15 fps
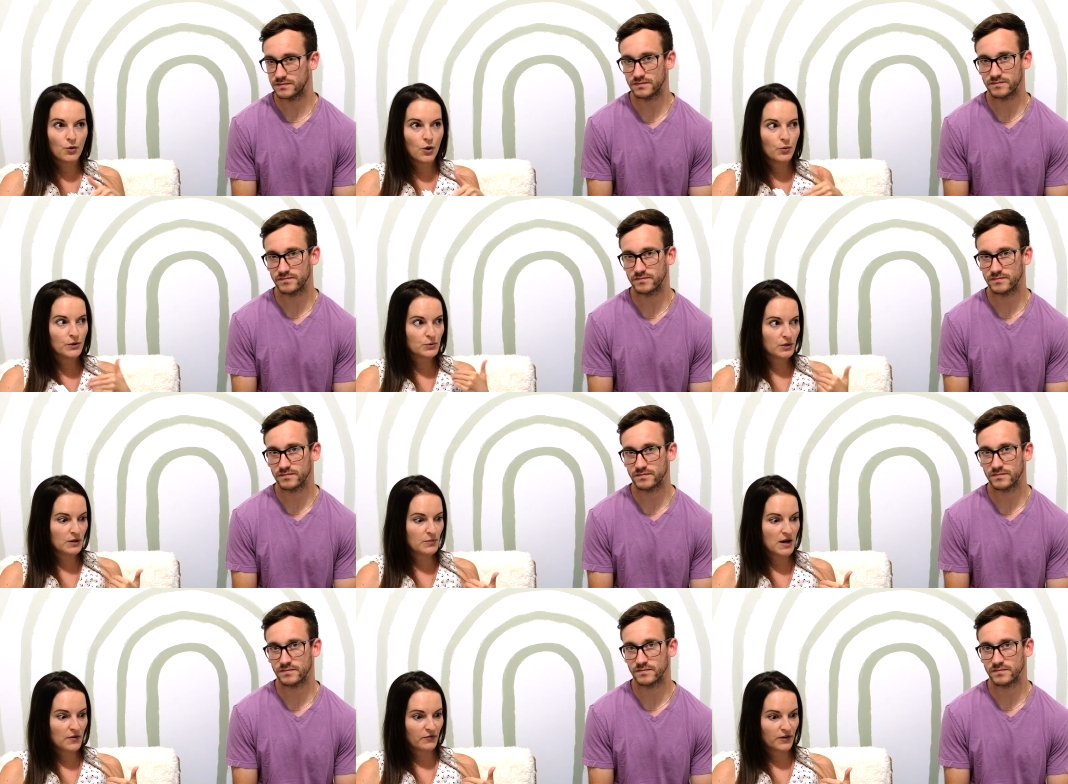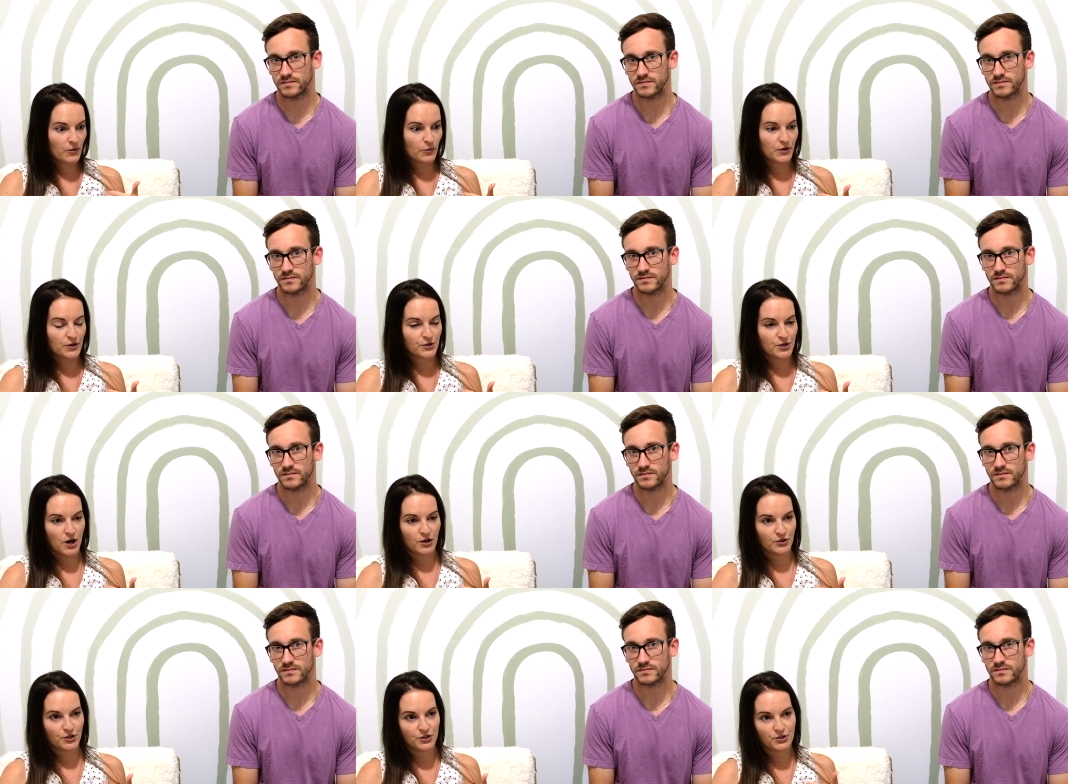Speaker 1: always want to be upfront with your
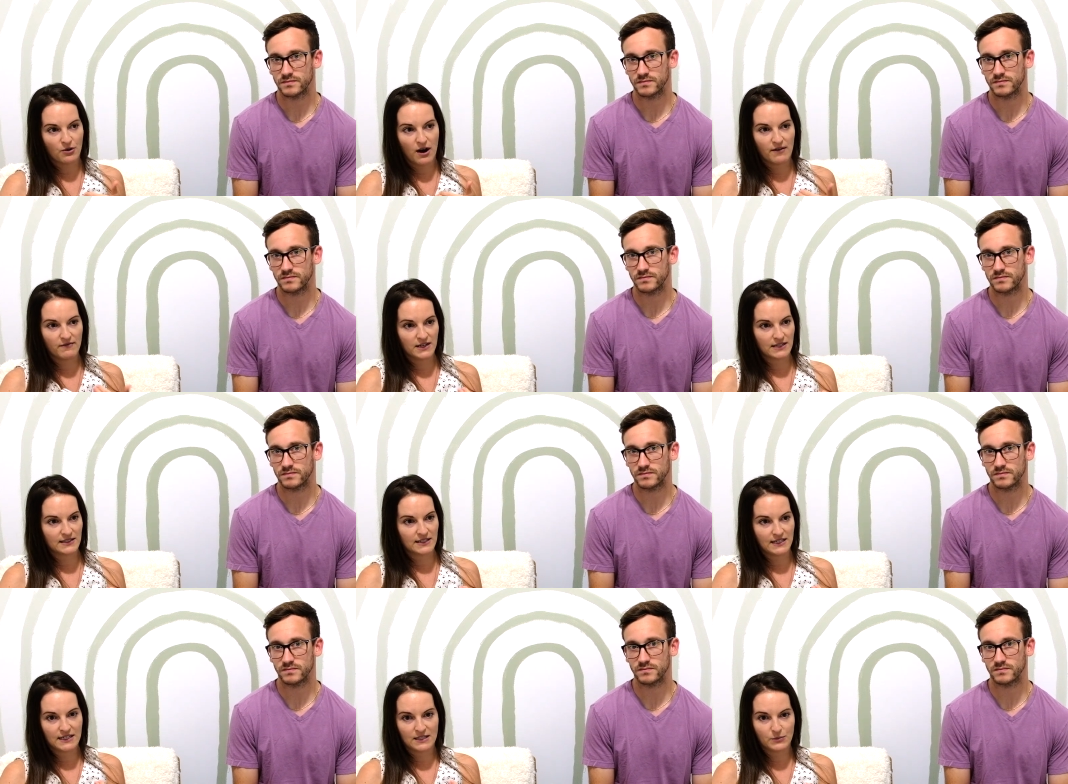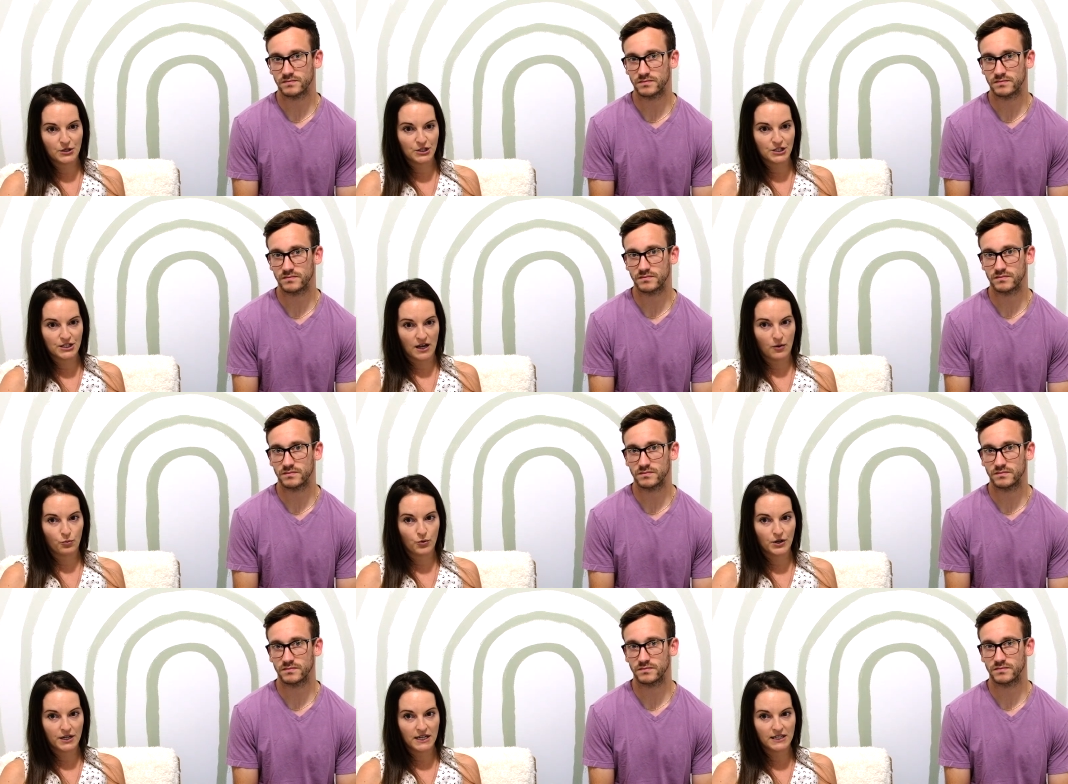doctor. So obviously, as much as I
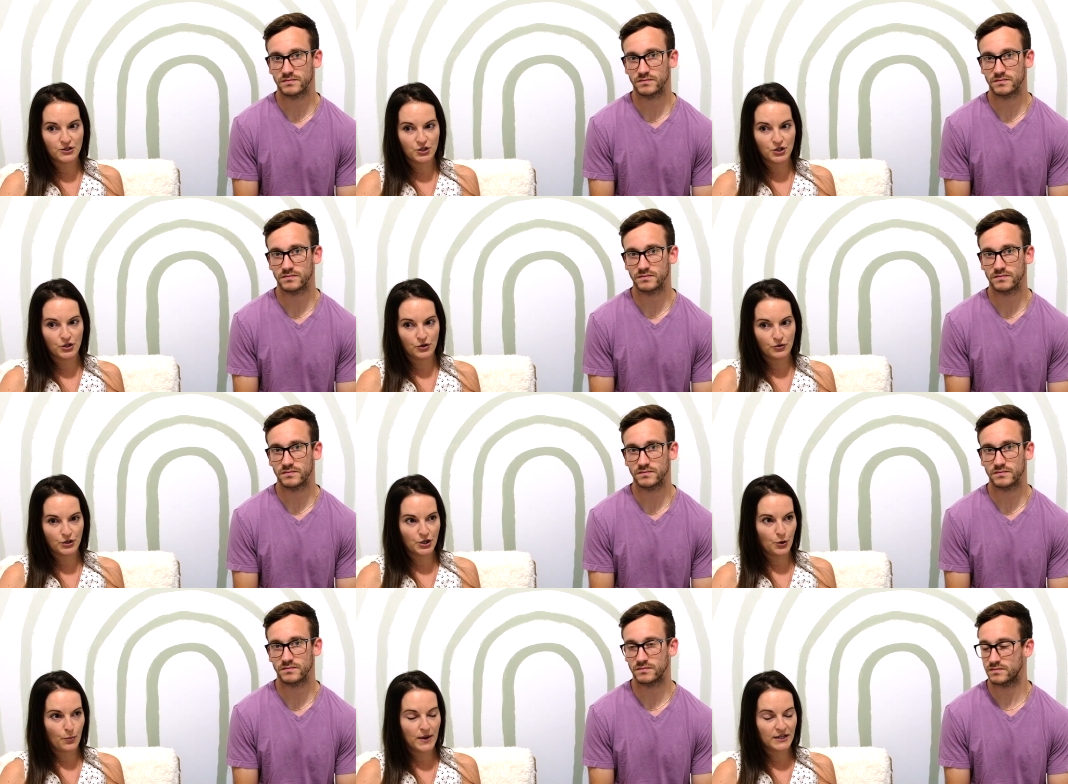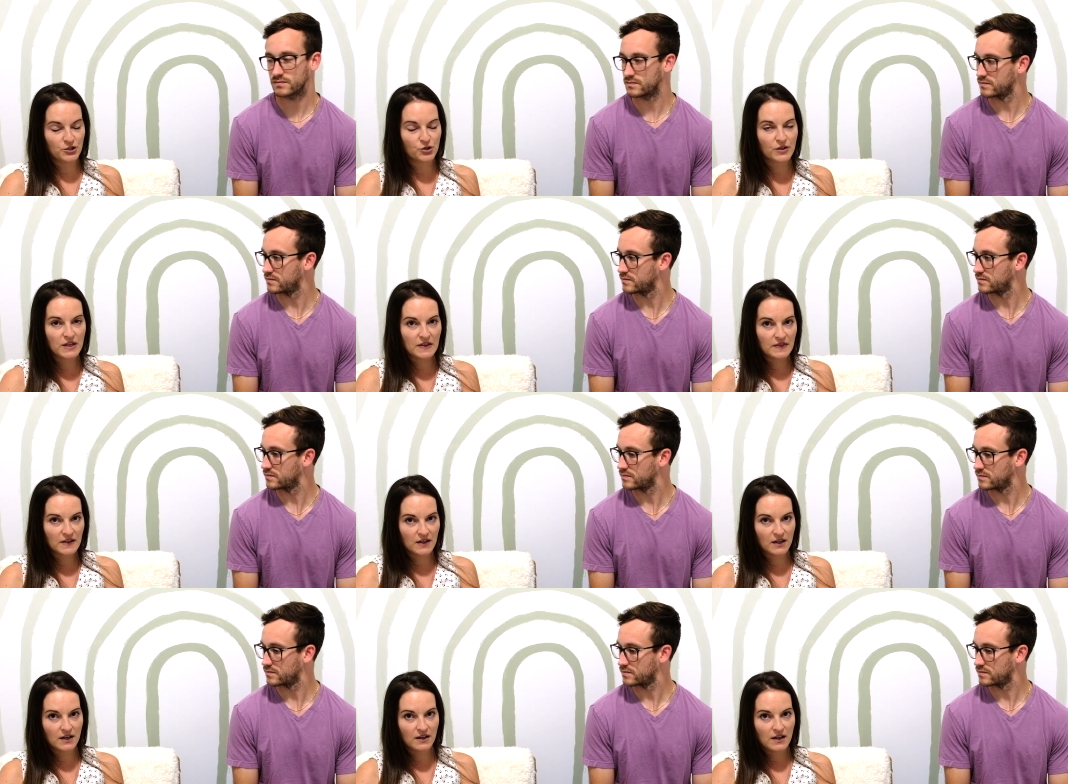wanted to, you know, make sure that
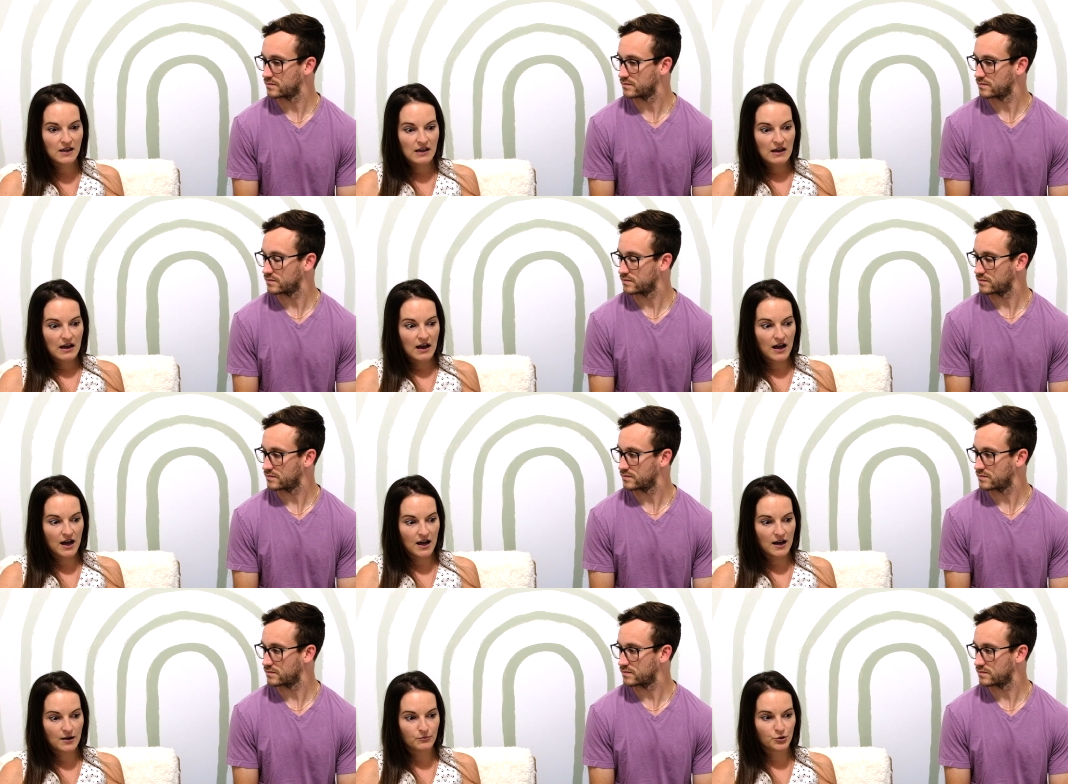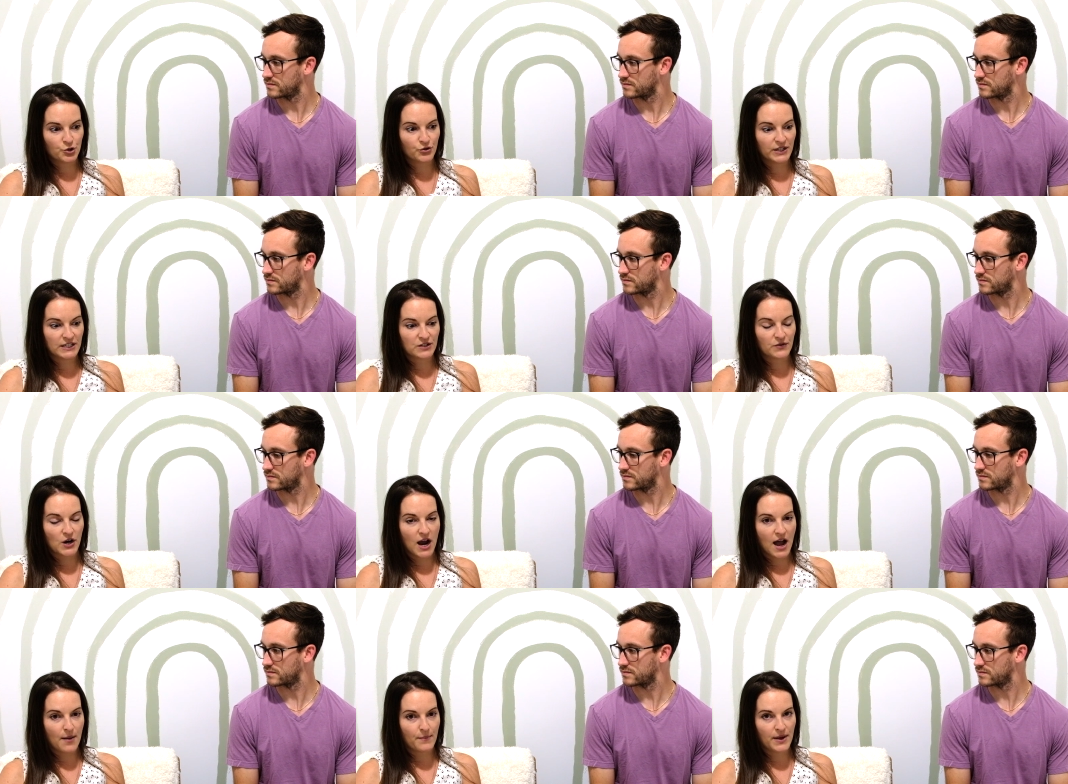the transfer
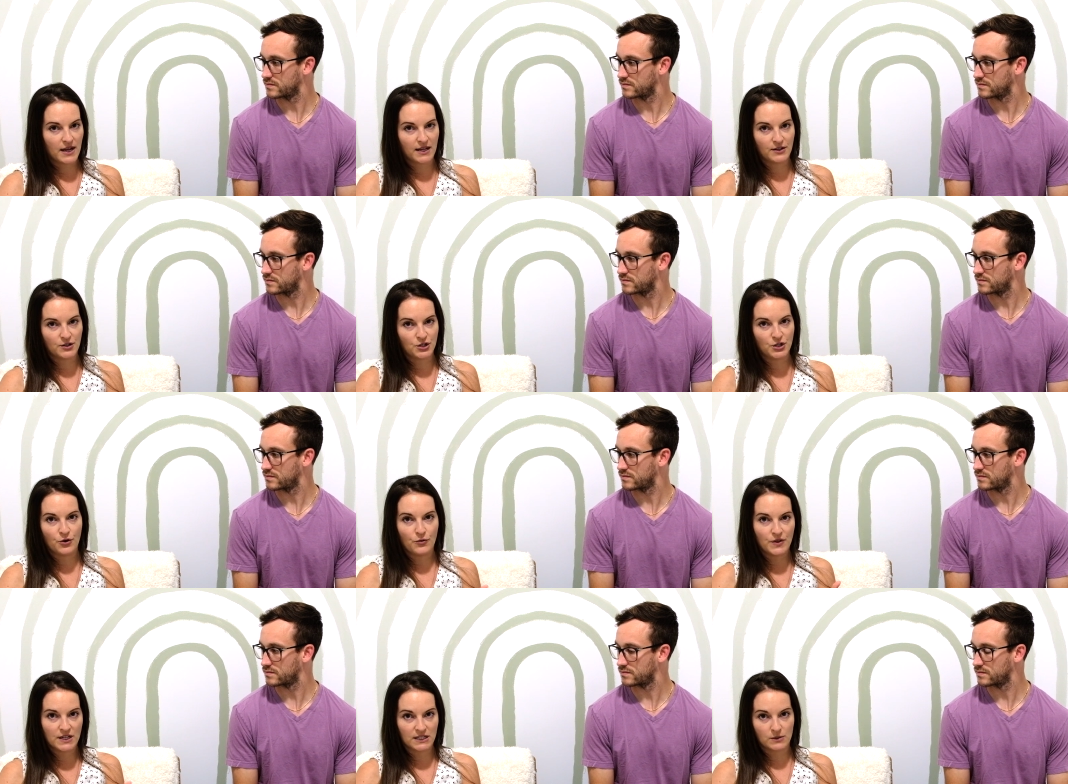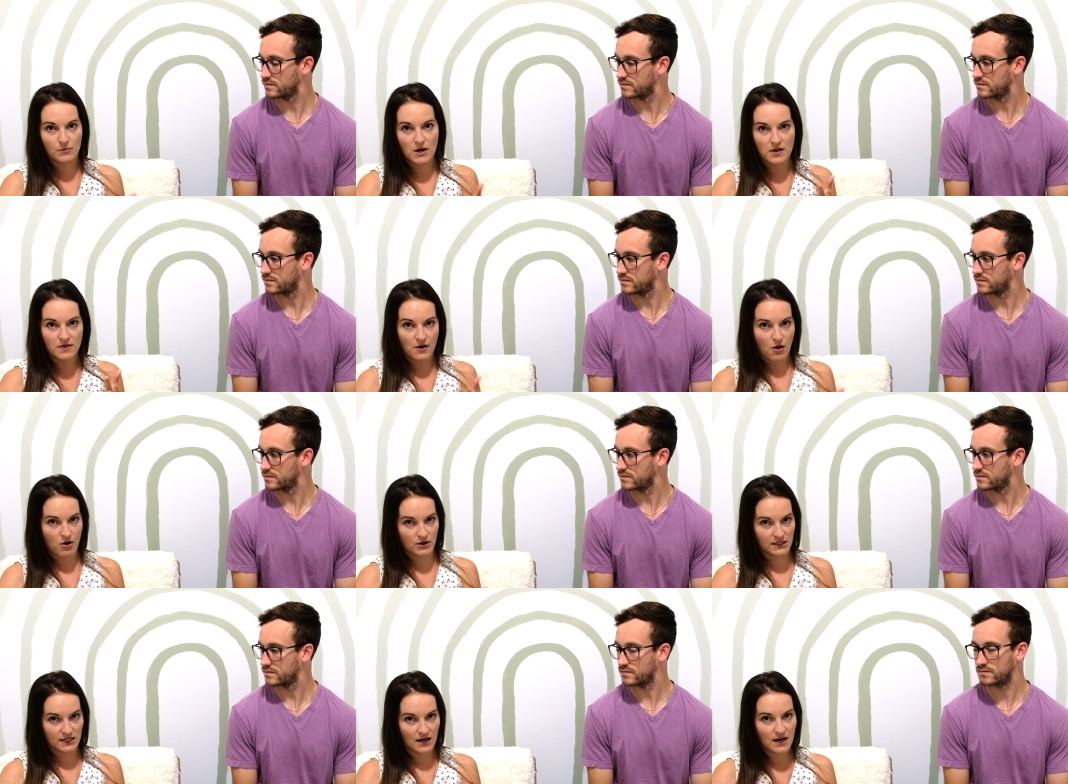happened, you know, this month
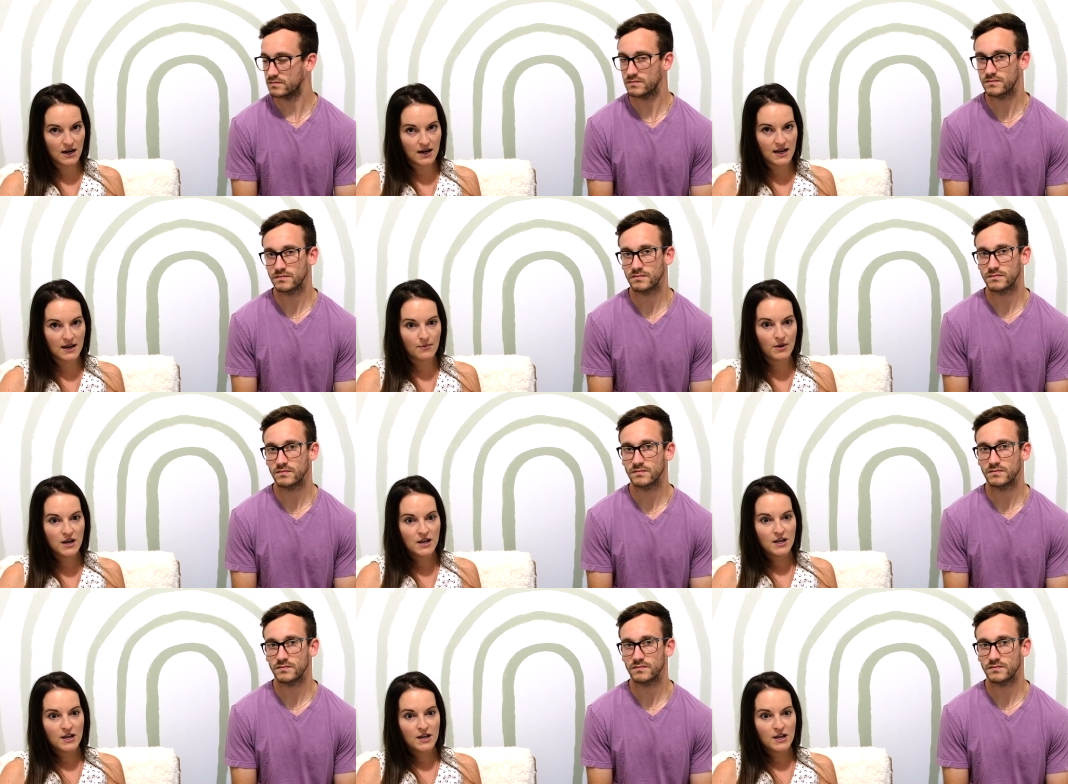on time,